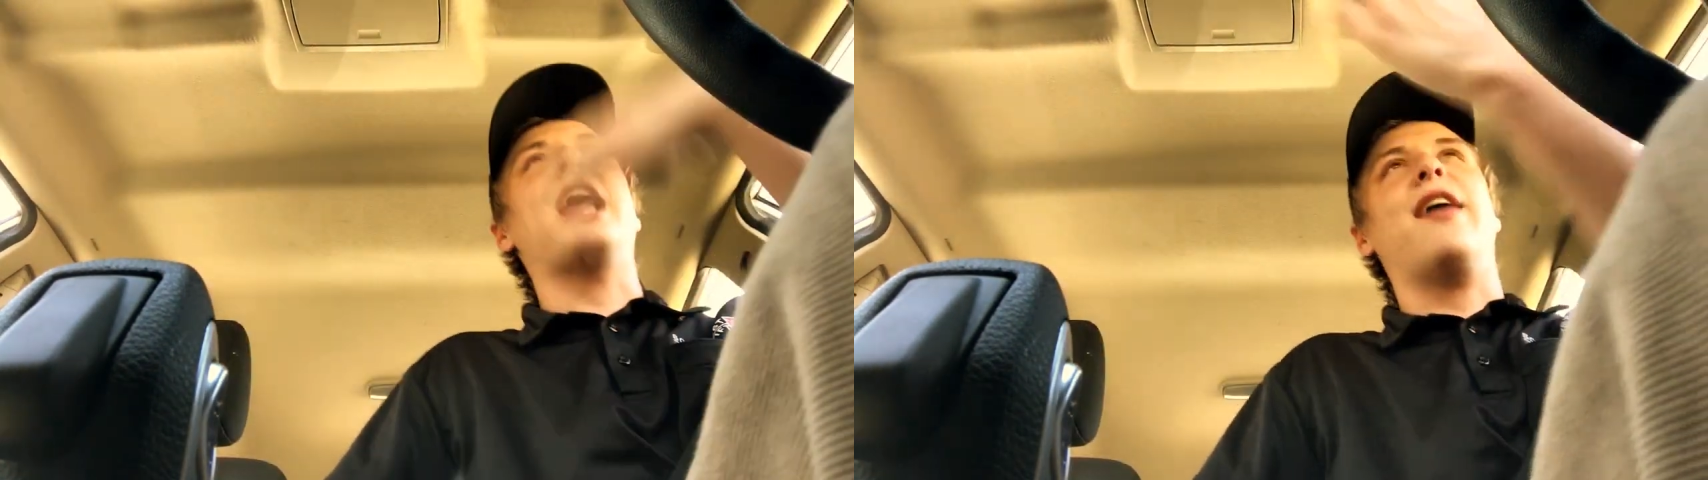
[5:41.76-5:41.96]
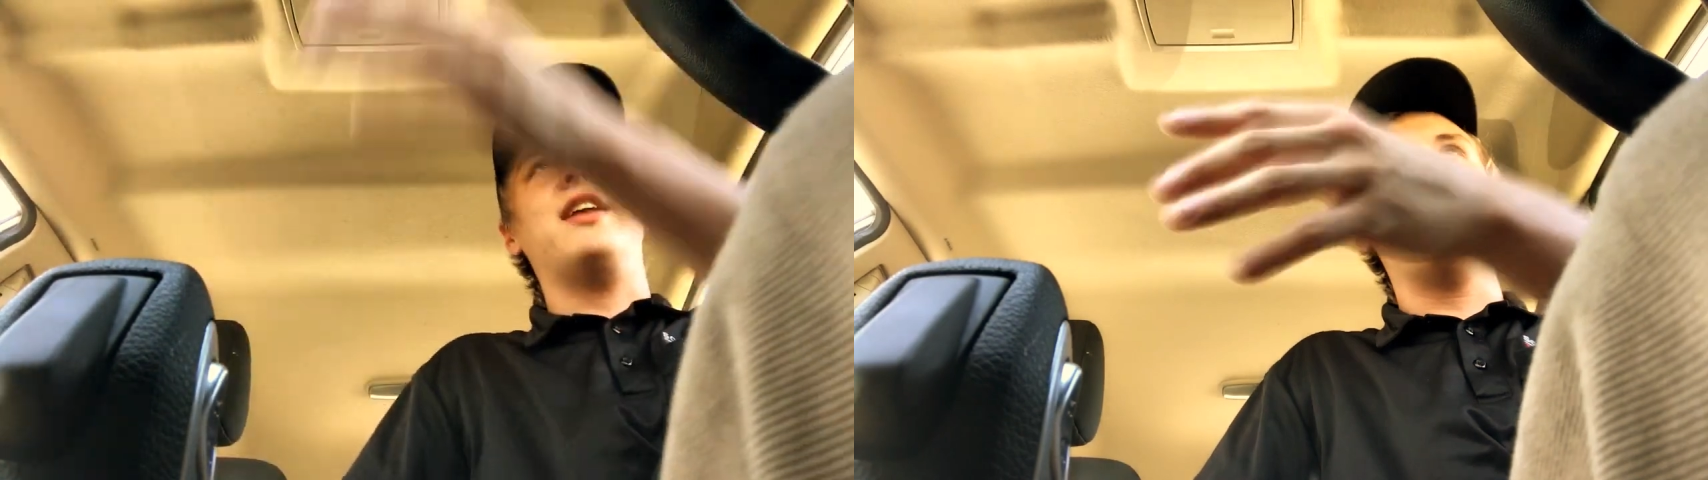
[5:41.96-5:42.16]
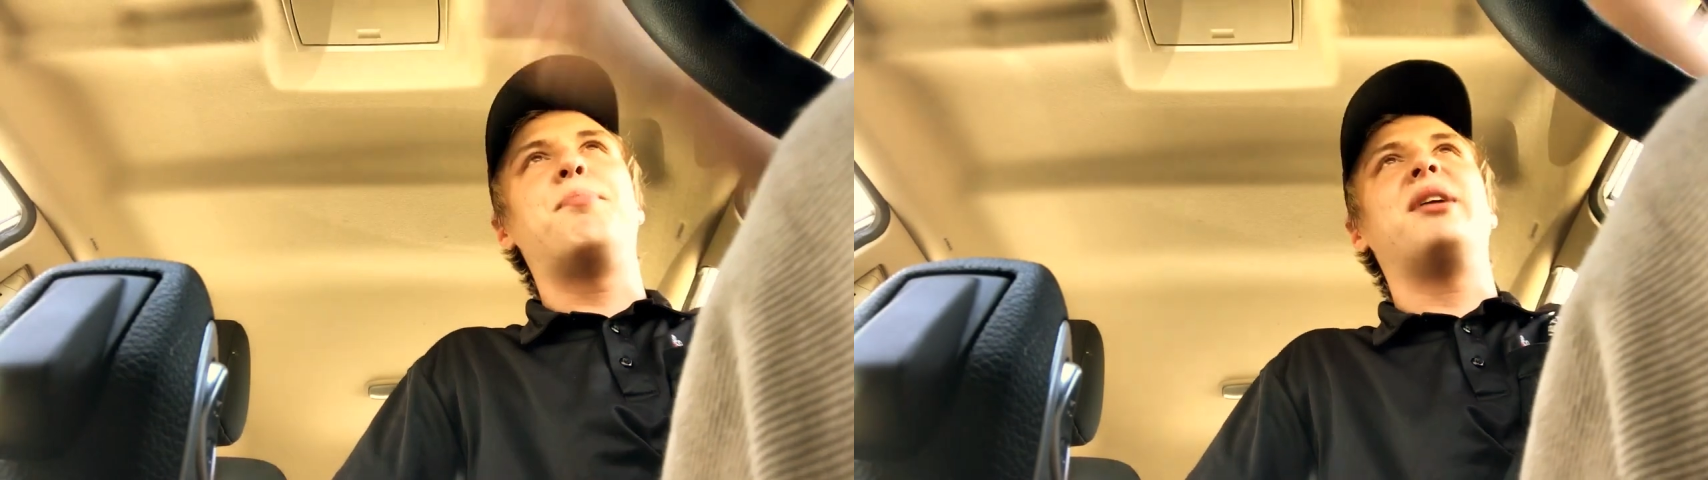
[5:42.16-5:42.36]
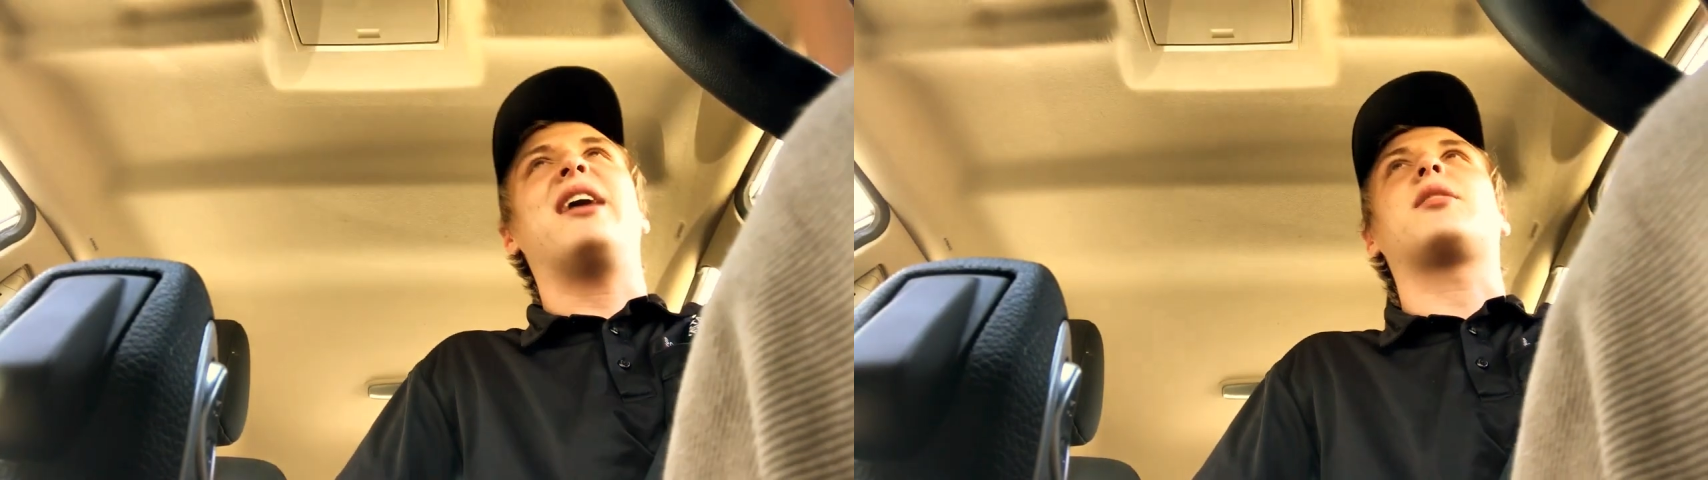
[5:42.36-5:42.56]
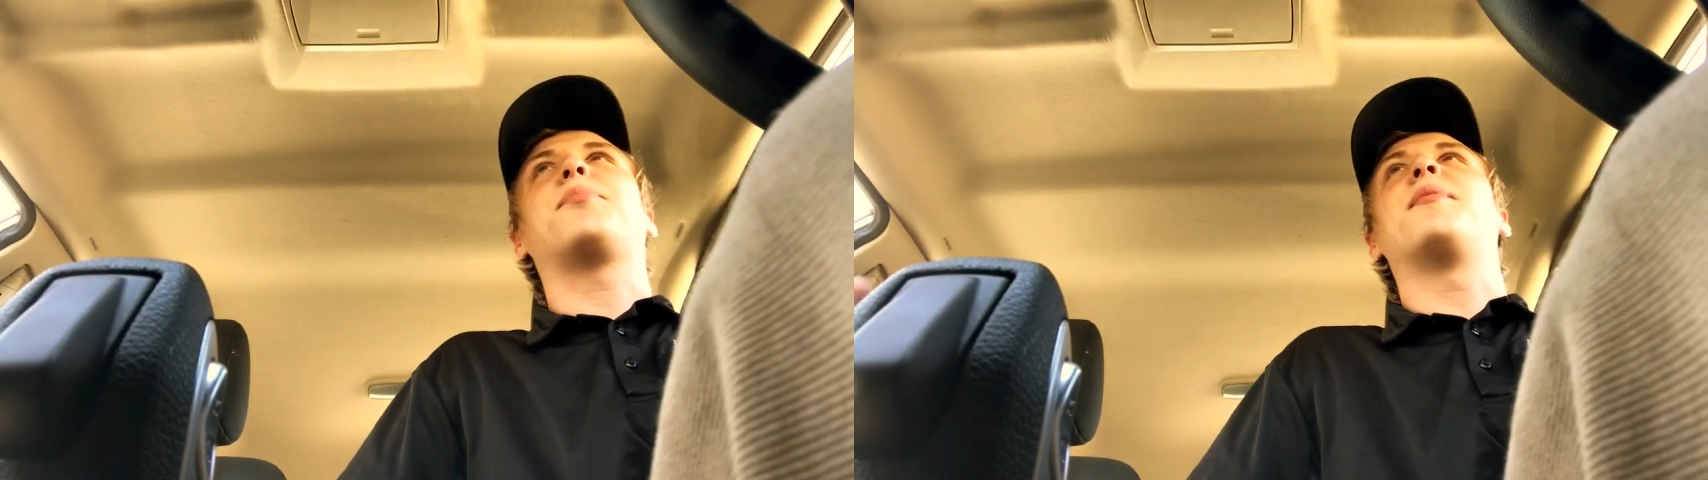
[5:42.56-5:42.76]
Yeah, they did put
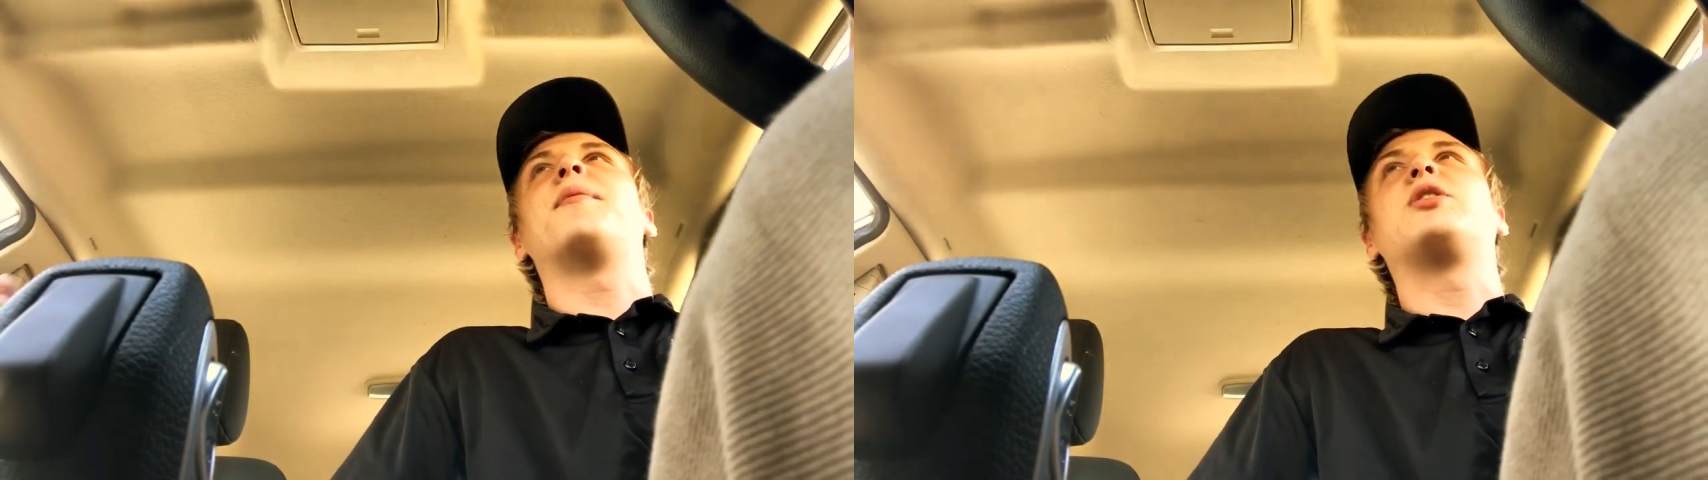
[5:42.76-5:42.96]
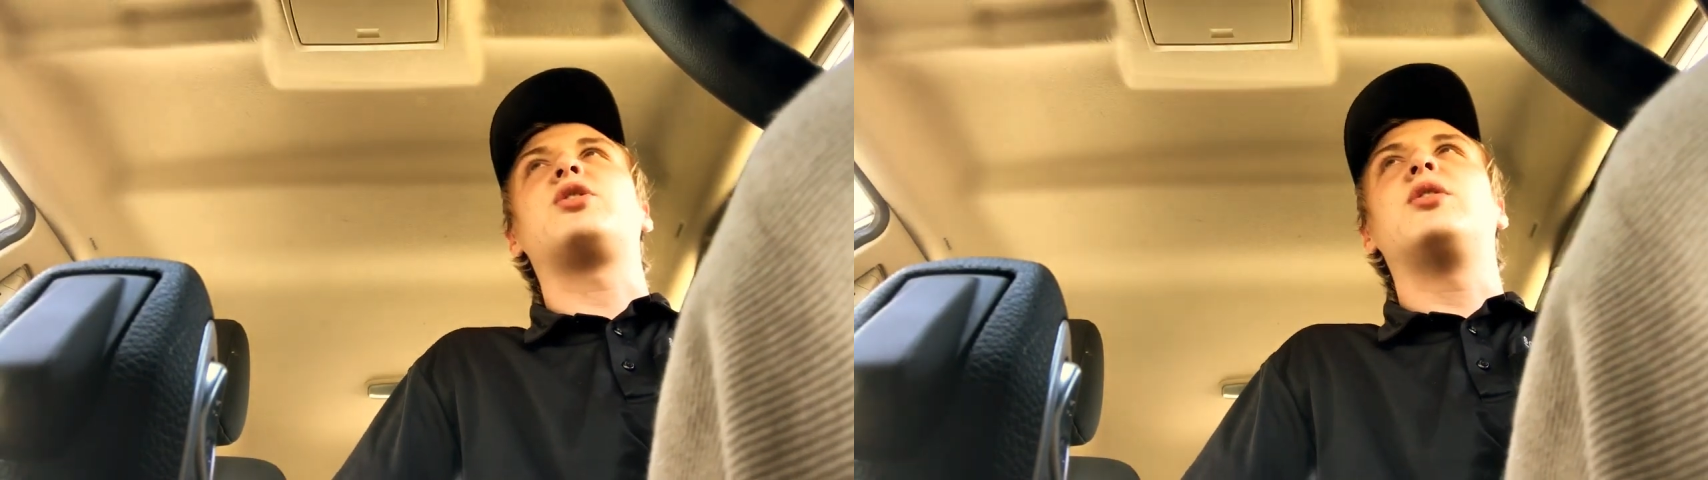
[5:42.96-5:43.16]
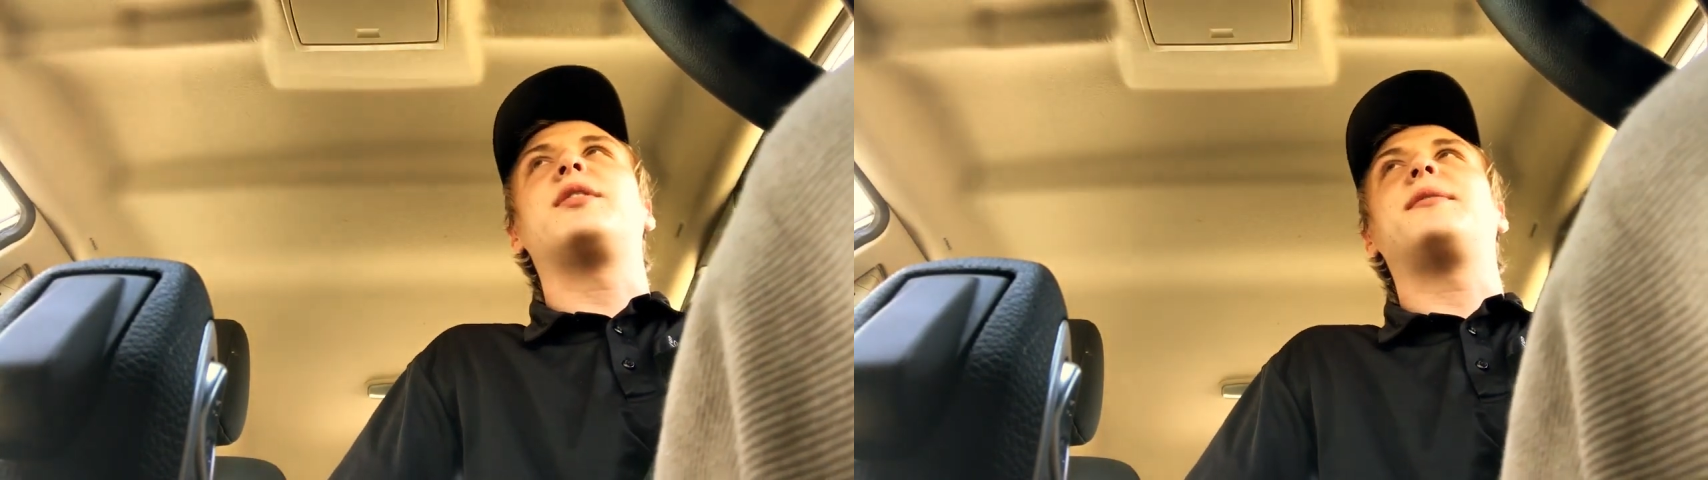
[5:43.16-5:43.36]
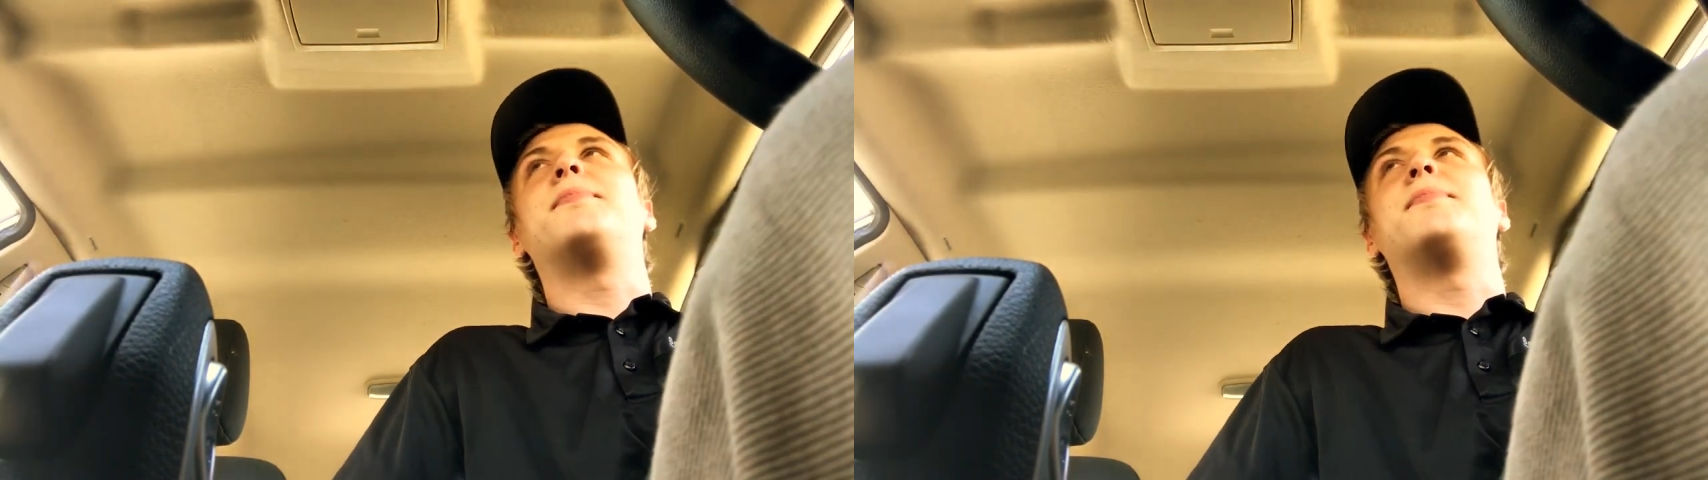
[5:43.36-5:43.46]
out the promotional